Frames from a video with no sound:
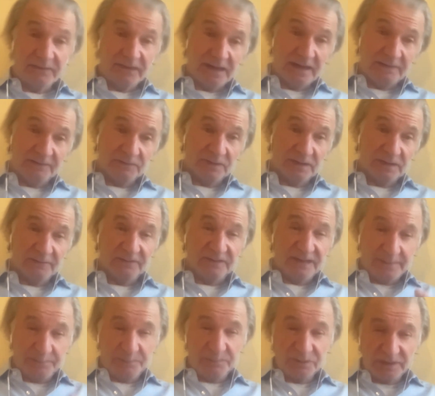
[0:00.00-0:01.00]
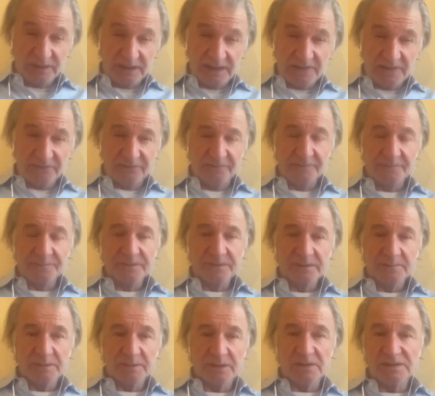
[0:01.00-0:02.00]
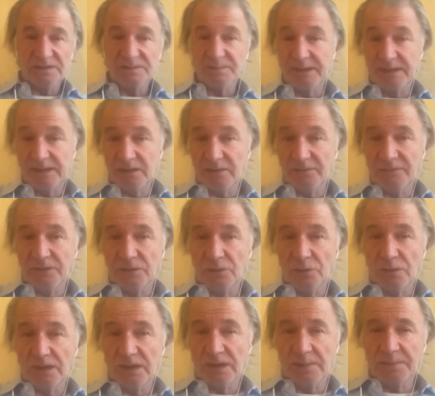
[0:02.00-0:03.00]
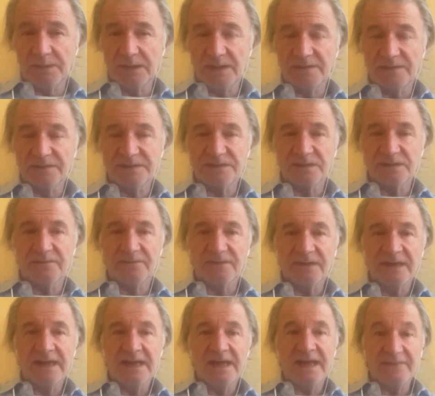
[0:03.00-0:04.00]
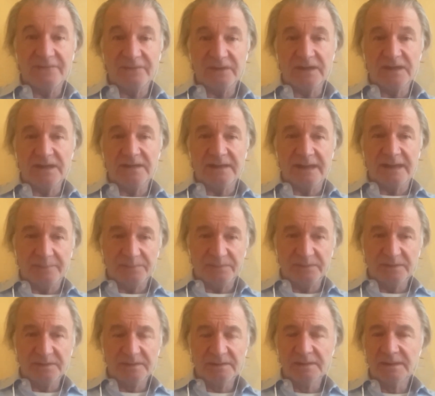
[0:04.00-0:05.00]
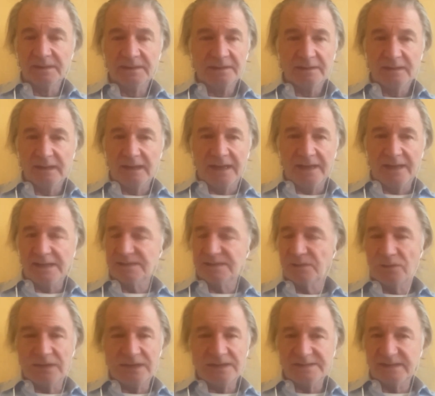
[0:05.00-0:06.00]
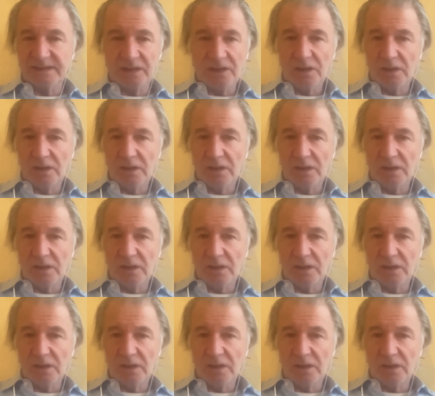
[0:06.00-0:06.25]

we have to have debt relief, because many of the low-income countries are heavily indebted. And as long as they